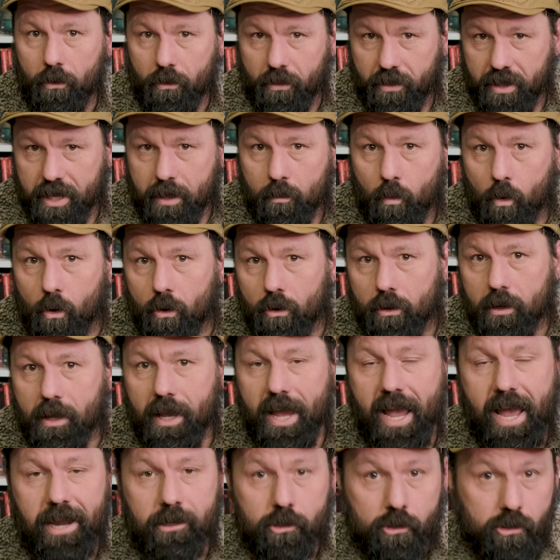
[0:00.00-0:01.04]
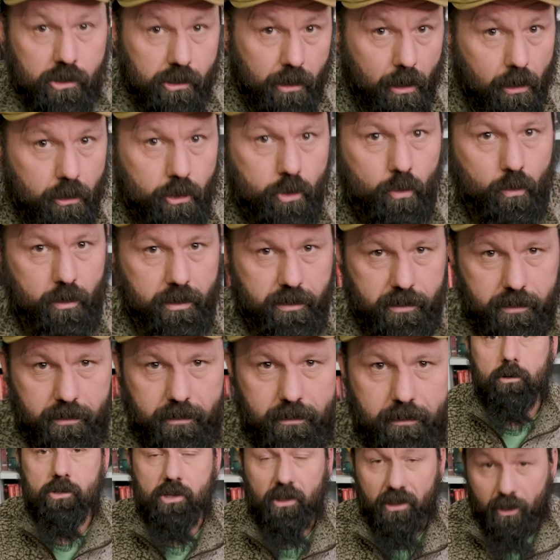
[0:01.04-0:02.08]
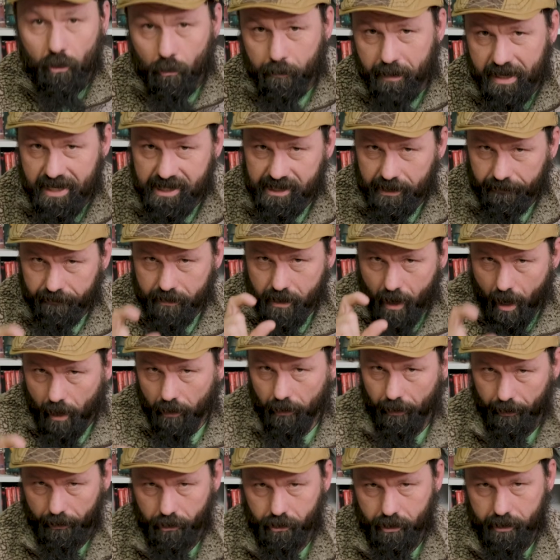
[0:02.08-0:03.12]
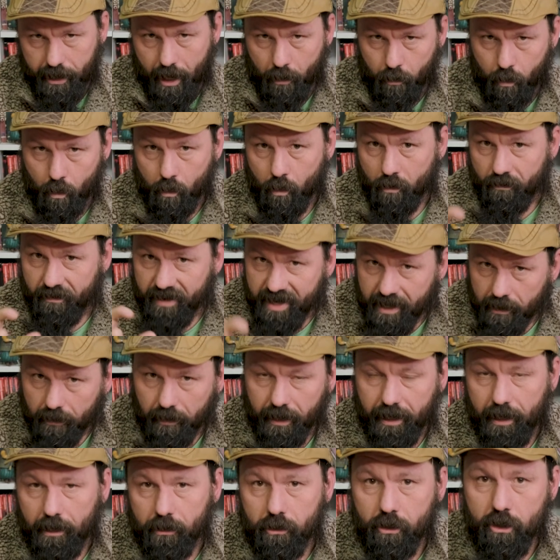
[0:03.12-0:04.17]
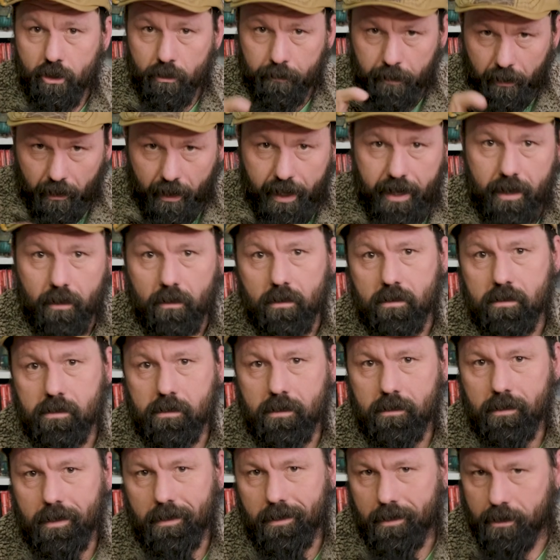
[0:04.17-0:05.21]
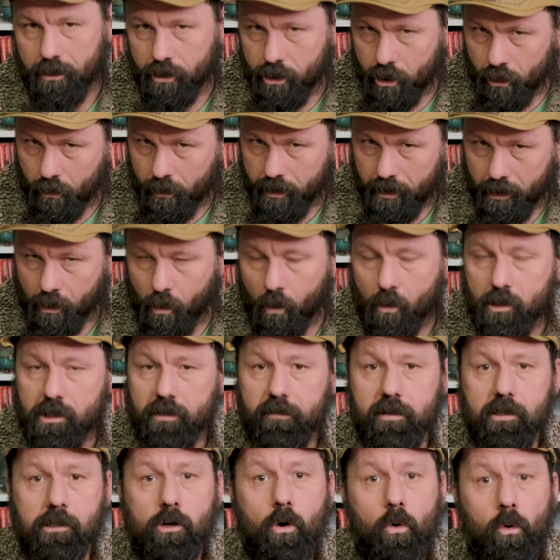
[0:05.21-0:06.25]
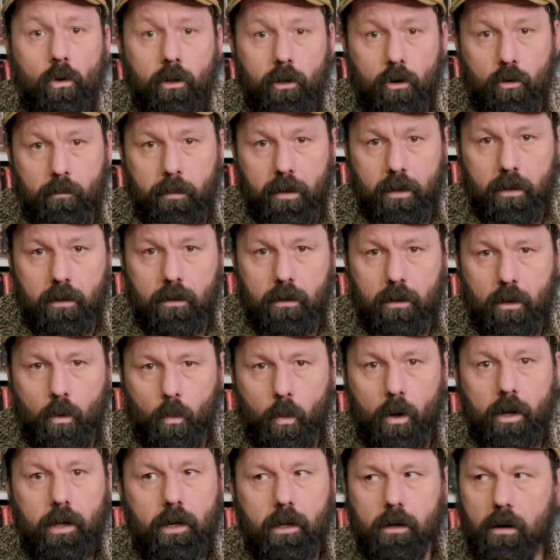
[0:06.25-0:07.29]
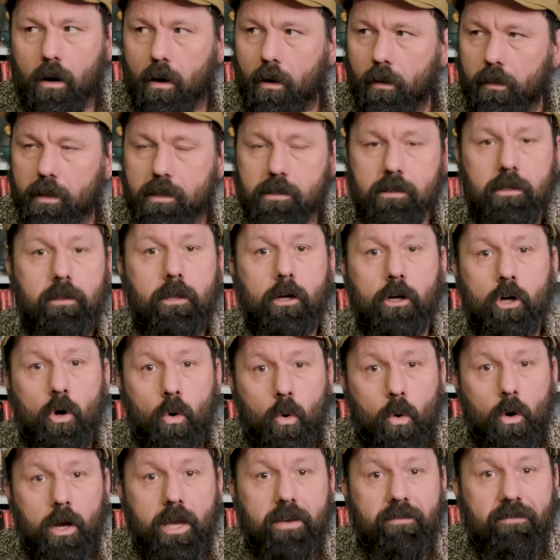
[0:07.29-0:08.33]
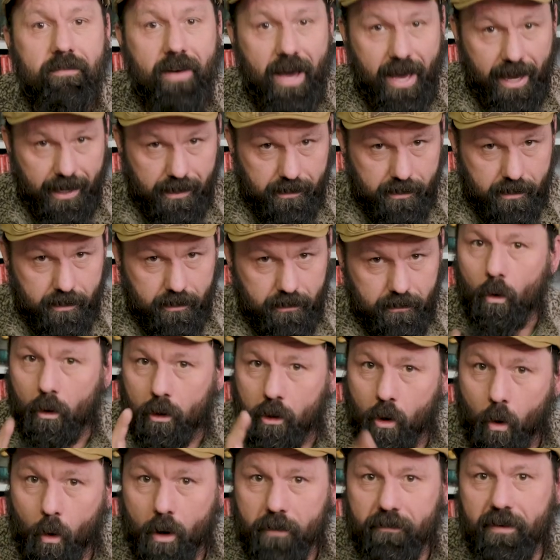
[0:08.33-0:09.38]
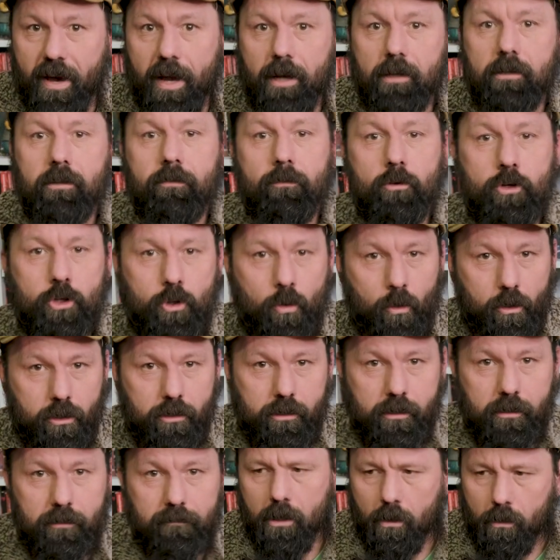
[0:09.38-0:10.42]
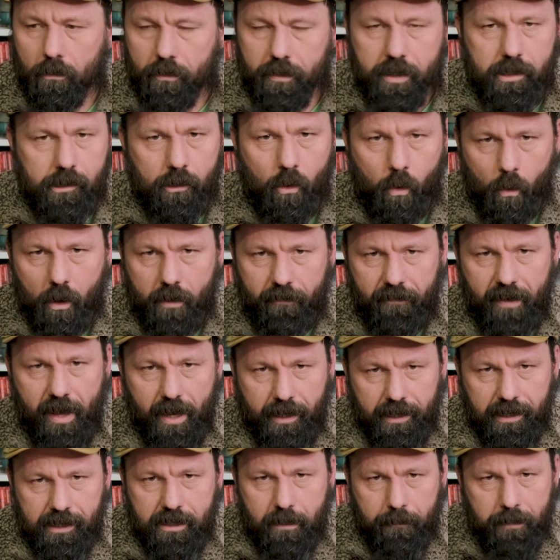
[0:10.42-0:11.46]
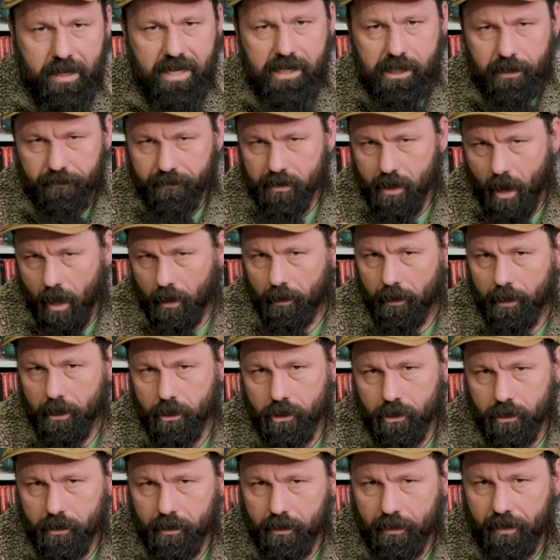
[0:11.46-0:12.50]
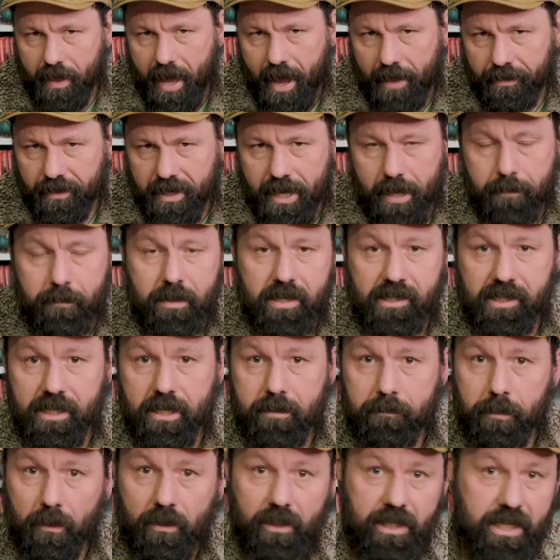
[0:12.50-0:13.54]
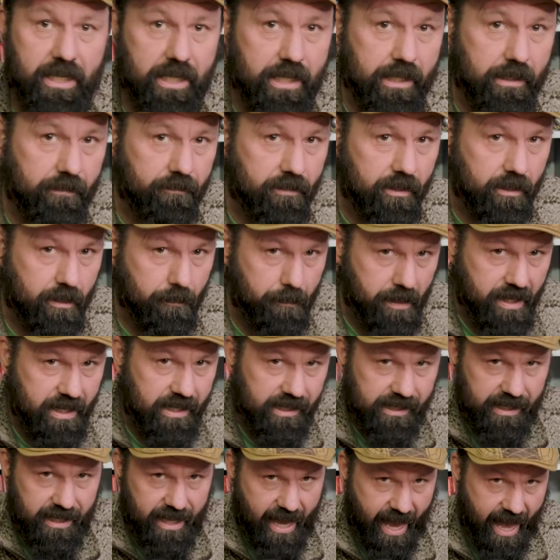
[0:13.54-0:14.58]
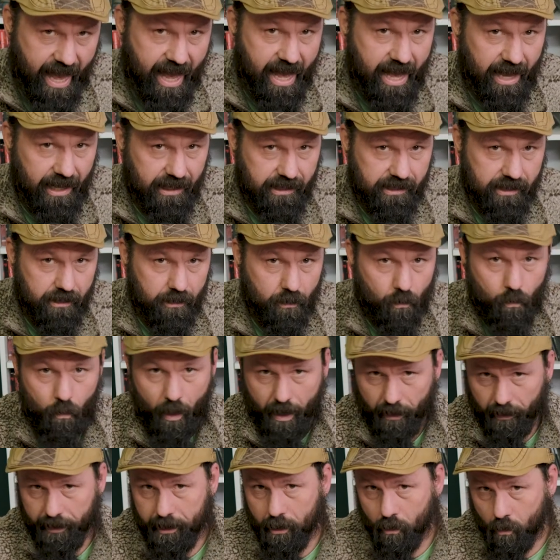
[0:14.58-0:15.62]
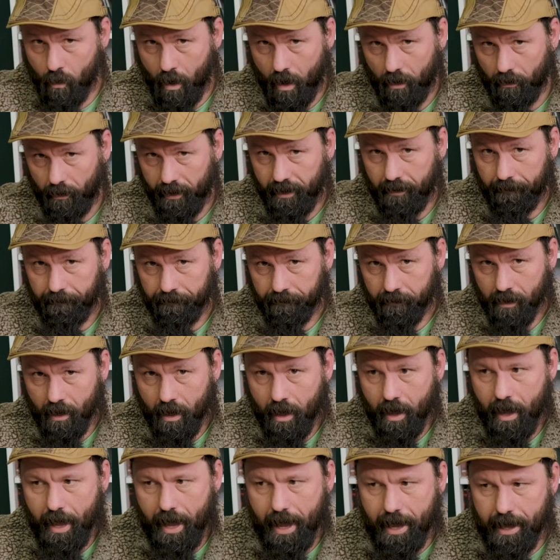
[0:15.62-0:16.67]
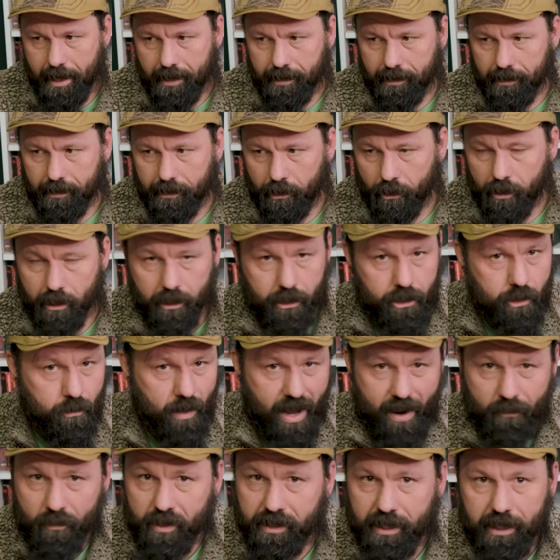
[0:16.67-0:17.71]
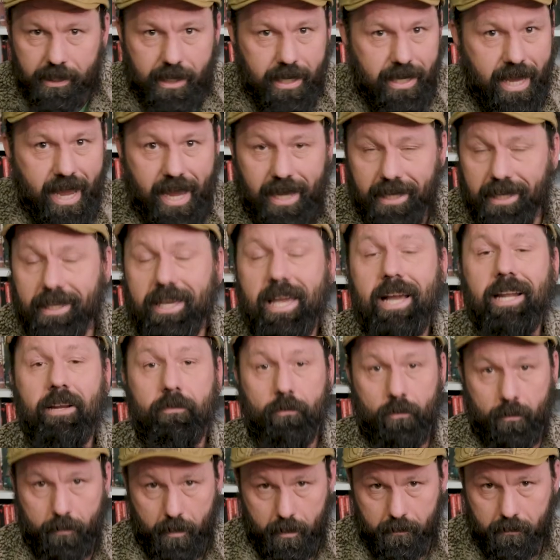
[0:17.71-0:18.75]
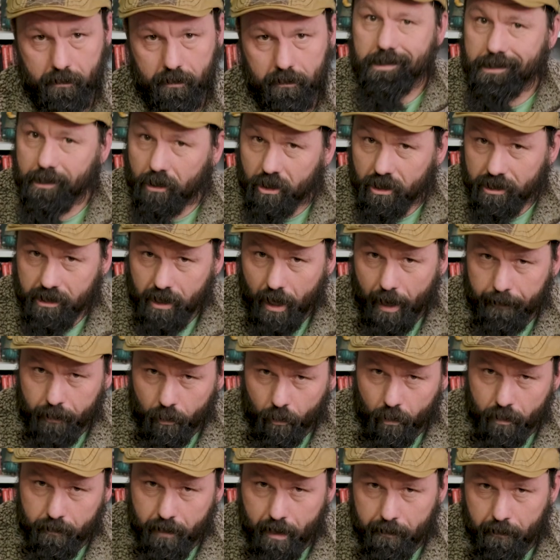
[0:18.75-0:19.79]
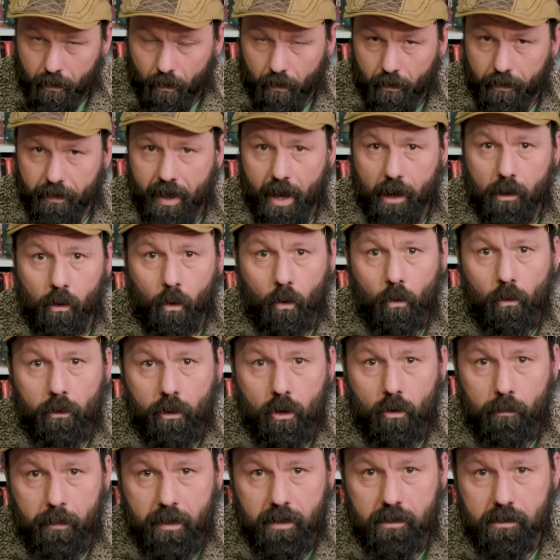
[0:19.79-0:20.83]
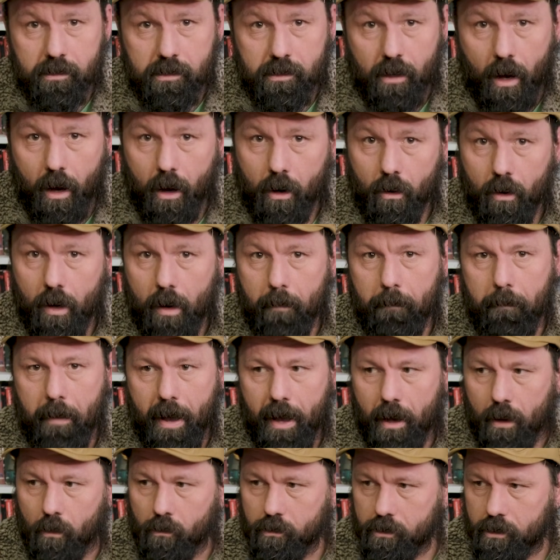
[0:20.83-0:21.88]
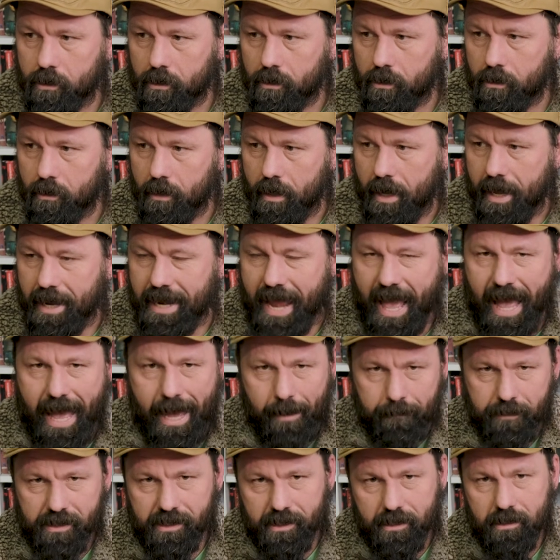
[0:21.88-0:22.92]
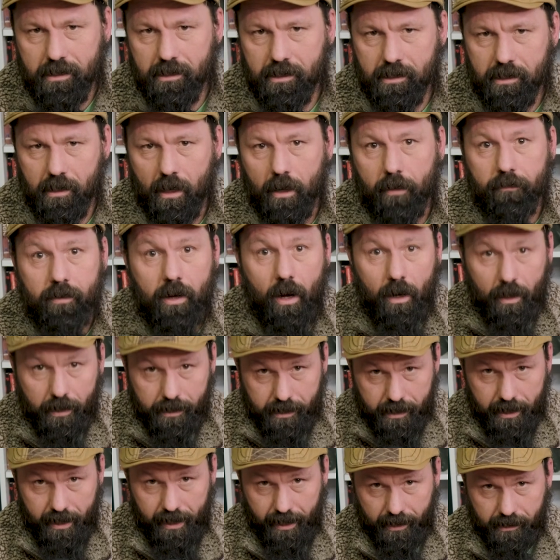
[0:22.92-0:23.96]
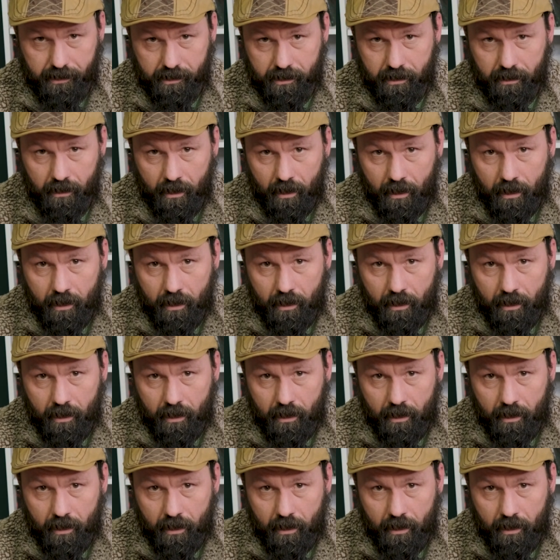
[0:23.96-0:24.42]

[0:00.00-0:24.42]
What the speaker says: theme word and your song choice. Now, there's a little piece of knowledge that we're revealing to your players during the course of this cold open. We're going to call this the CoyFact, or CoyFact for short. So this CoyFact is a piece of knowledge that the NPC believes the PC has, rightly or wrongly, and they're going to do everything they can to get it from them. This is a good time to remember that cold opens are about an absence of context.